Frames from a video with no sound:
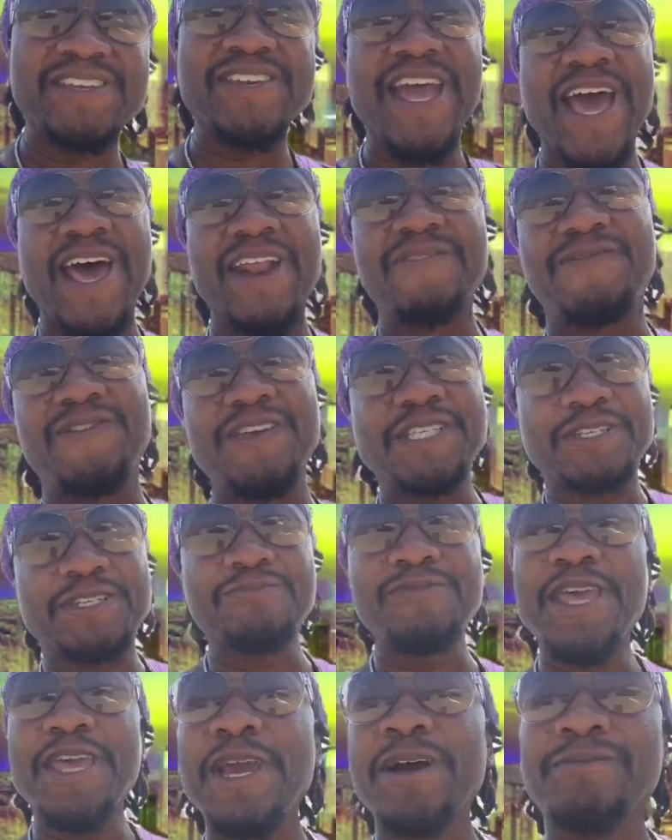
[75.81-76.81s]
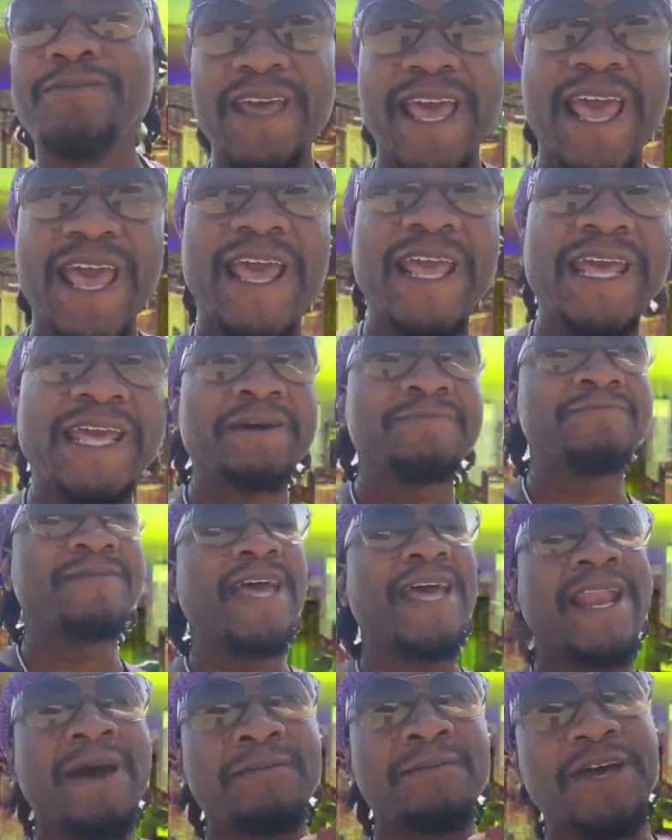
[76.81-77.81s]
You got official meal man here,
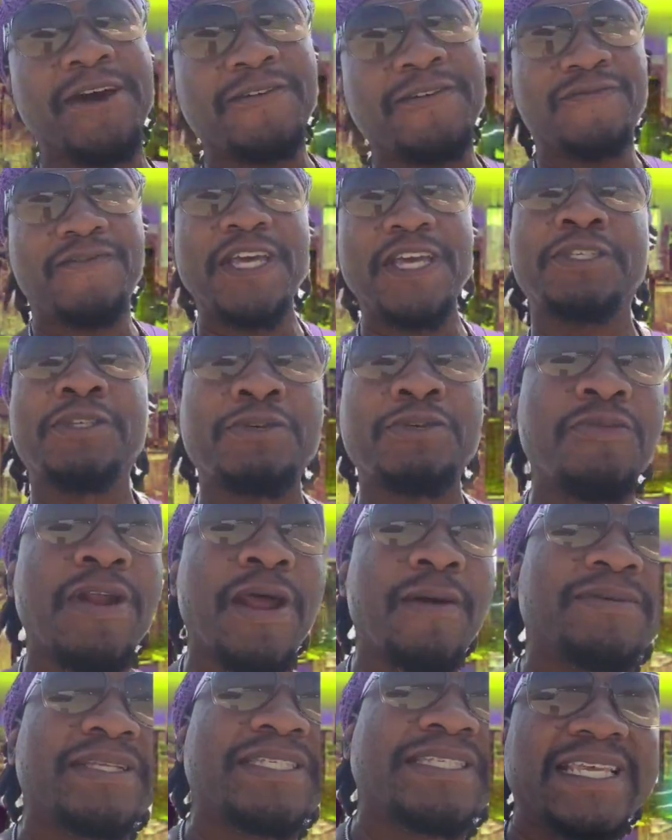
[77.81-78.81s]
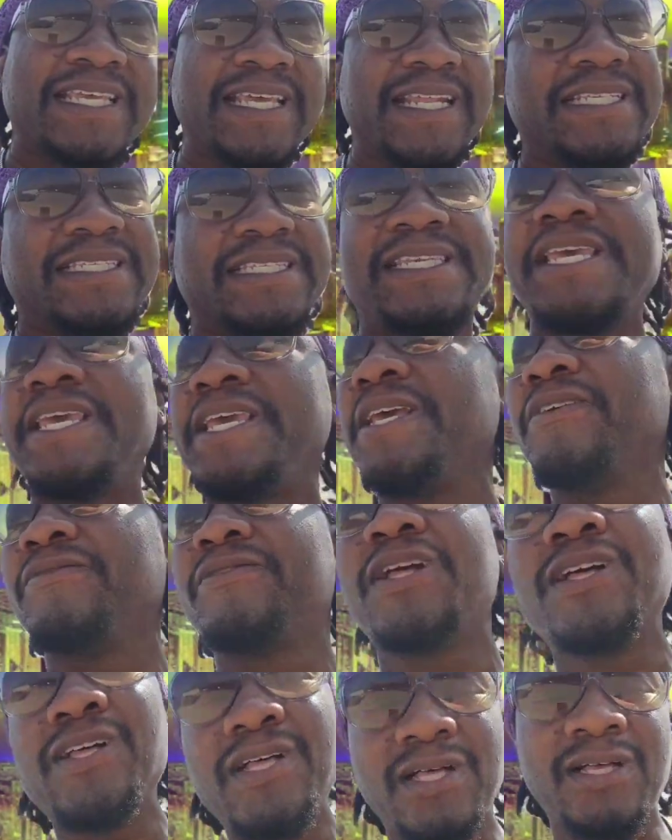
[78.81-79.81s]
man. I'm the official representative
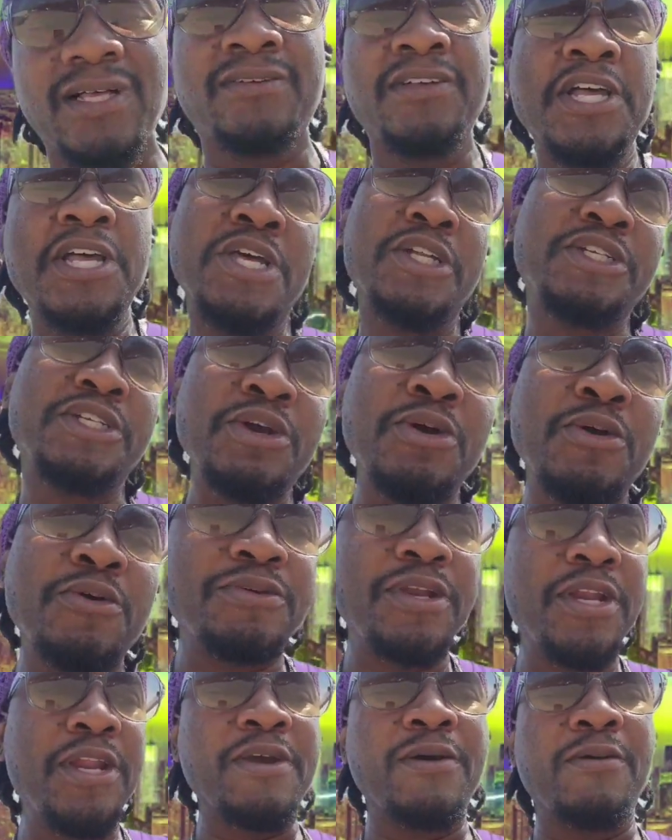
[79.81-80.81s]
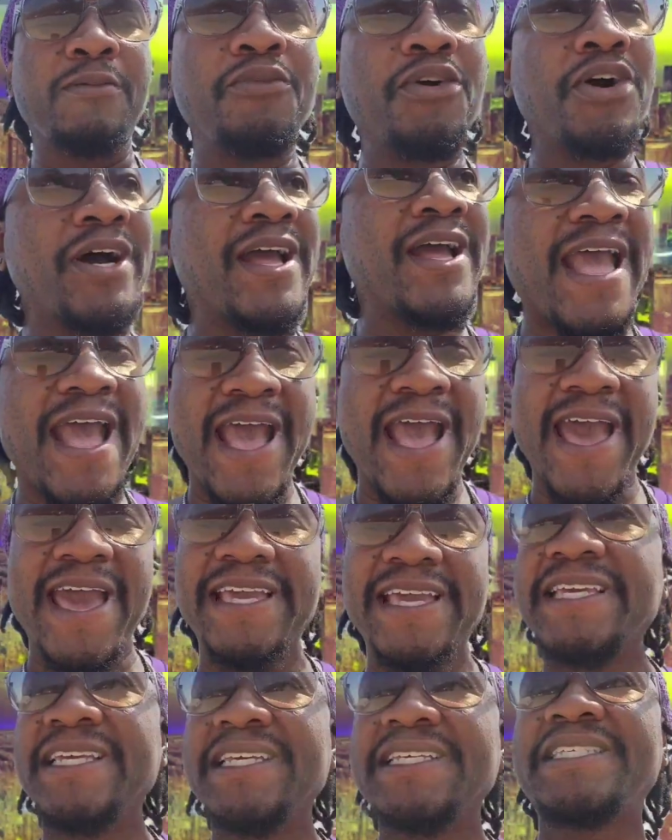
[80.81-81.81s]
of Dude Nim 1
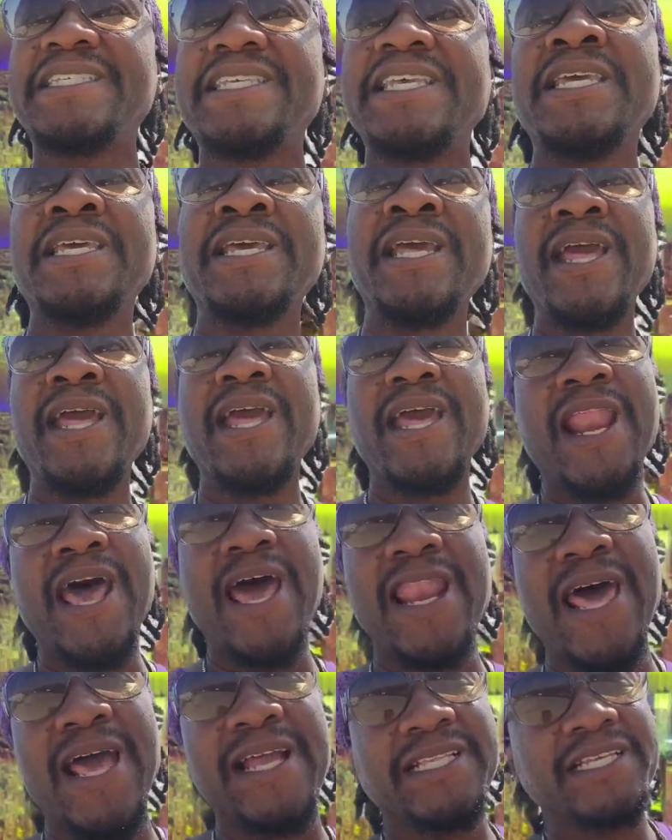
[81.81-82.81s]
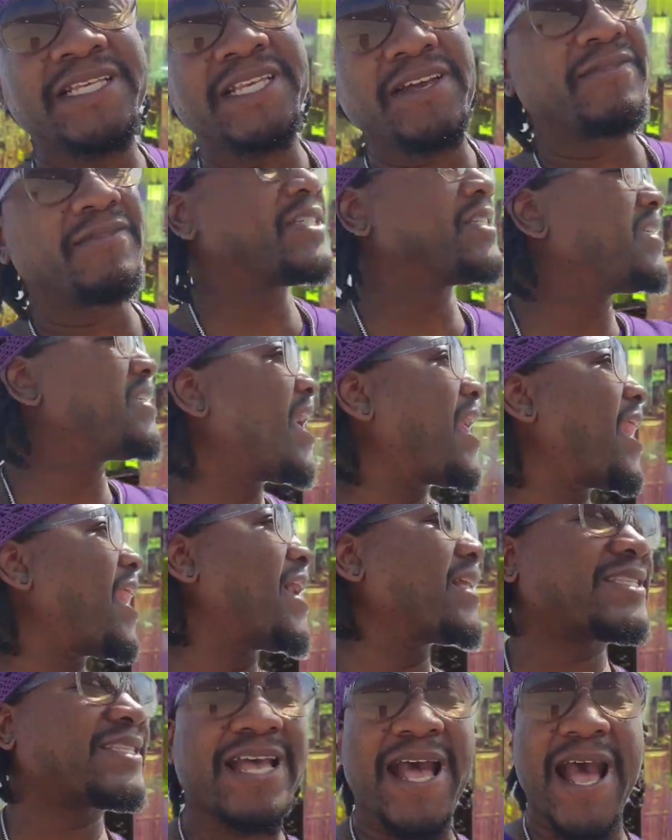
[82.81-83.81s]
INC, and I'd like to give a shout
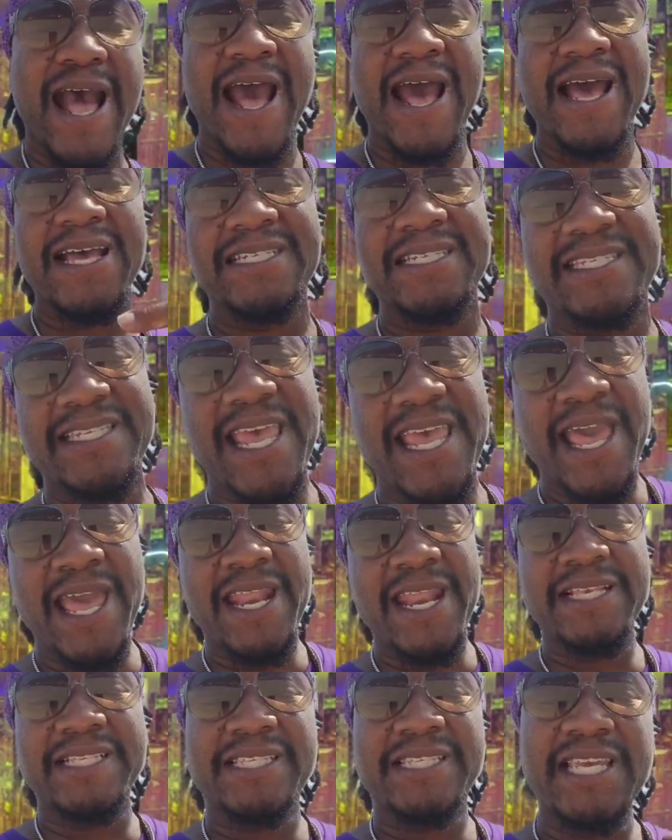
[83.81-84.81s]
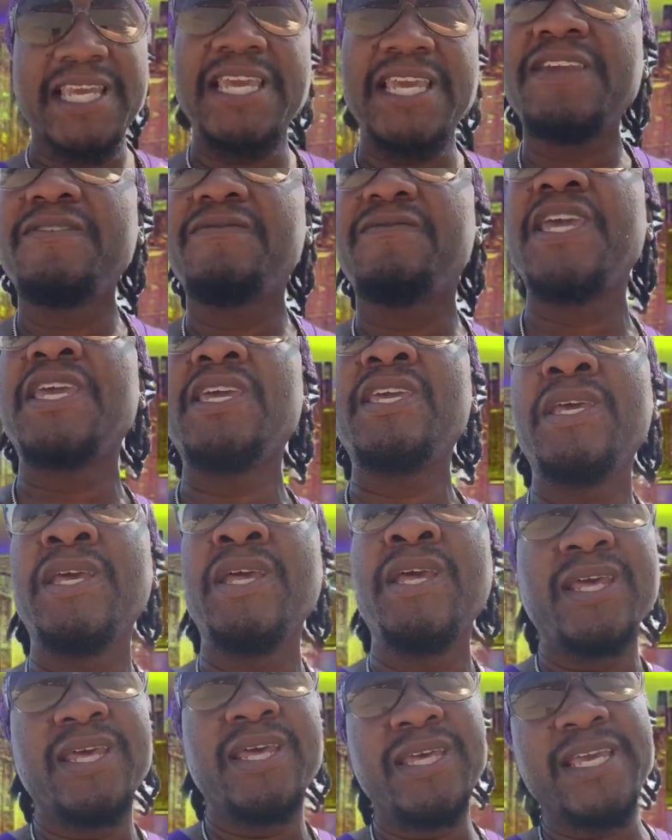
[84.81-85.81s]
out to Isaidit TV.
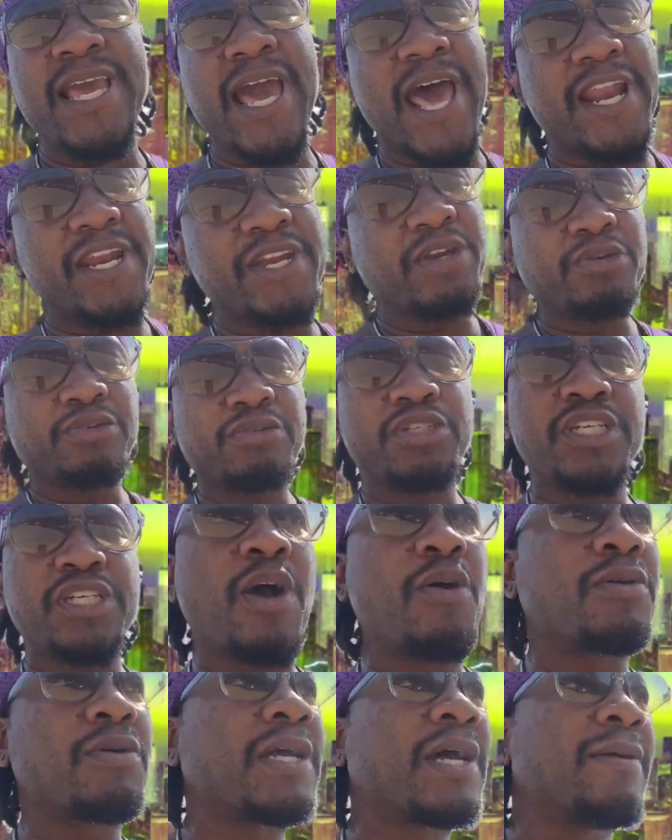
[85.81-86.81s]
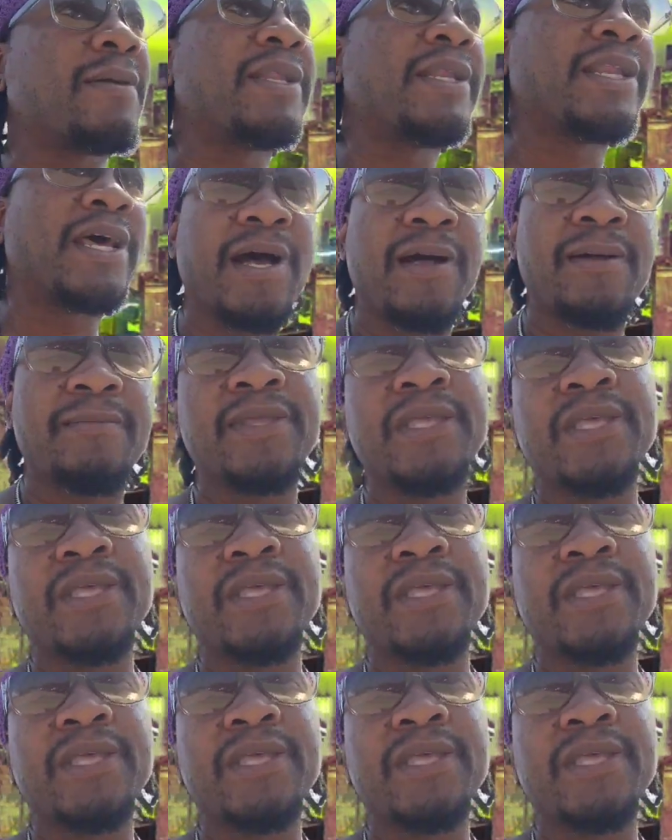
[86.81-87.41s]
He got a new show coming up.